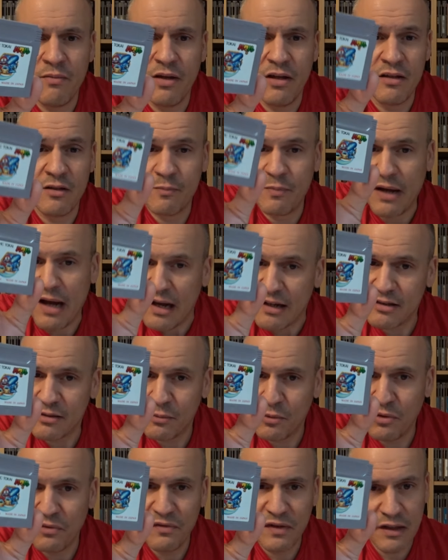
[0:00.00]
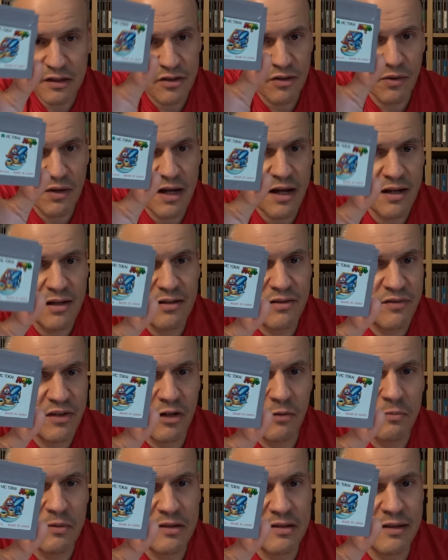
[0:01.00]
It's possible Vic Tokai
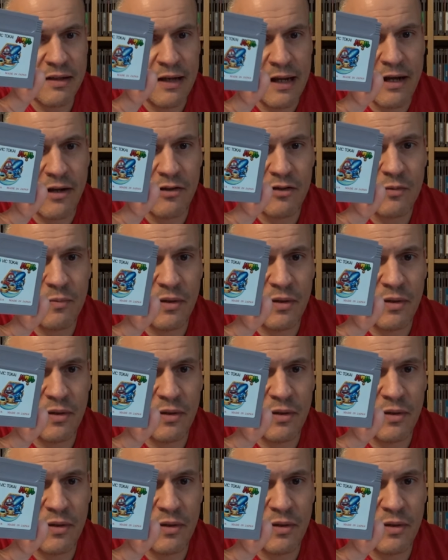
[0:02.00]
developed this in-house,